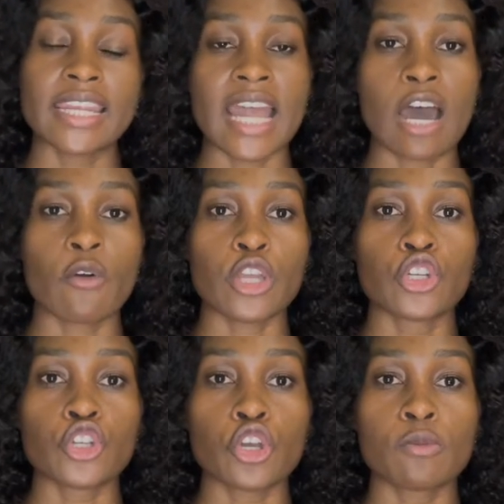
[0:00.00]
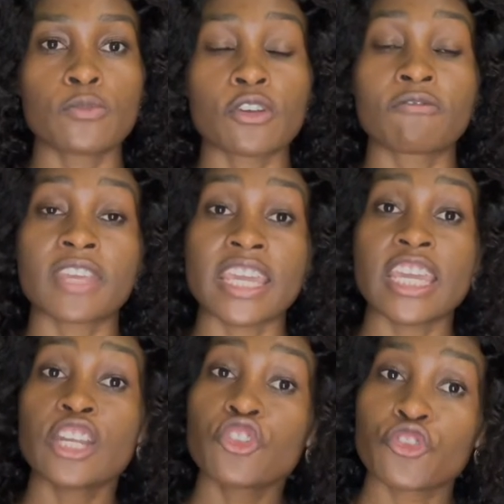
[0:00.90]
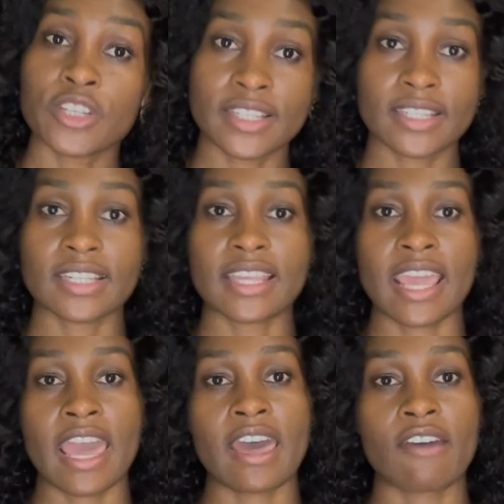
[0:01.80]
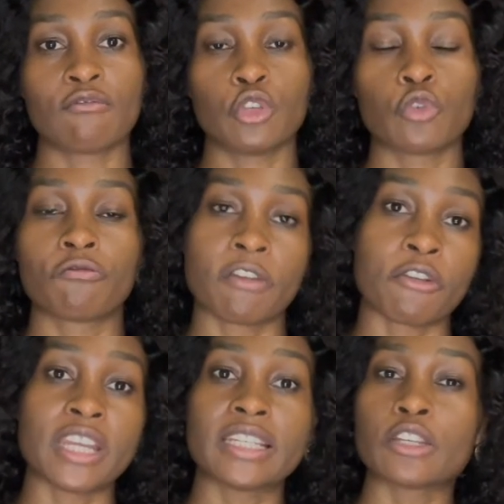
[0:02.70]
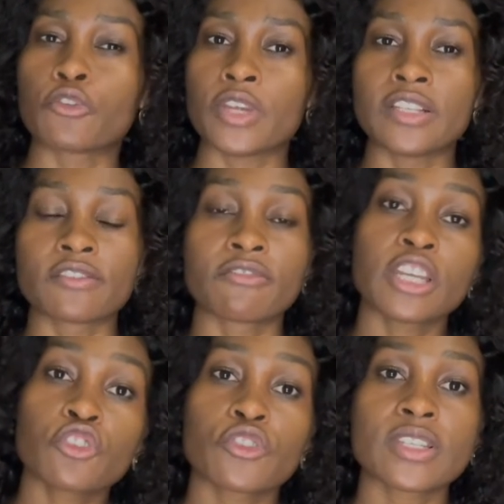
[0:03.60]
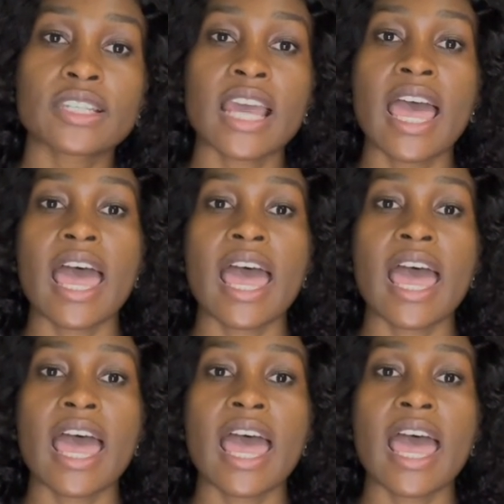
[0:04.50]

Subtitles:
Now, in terms of their interest, they have, you know, varying degrees of interest,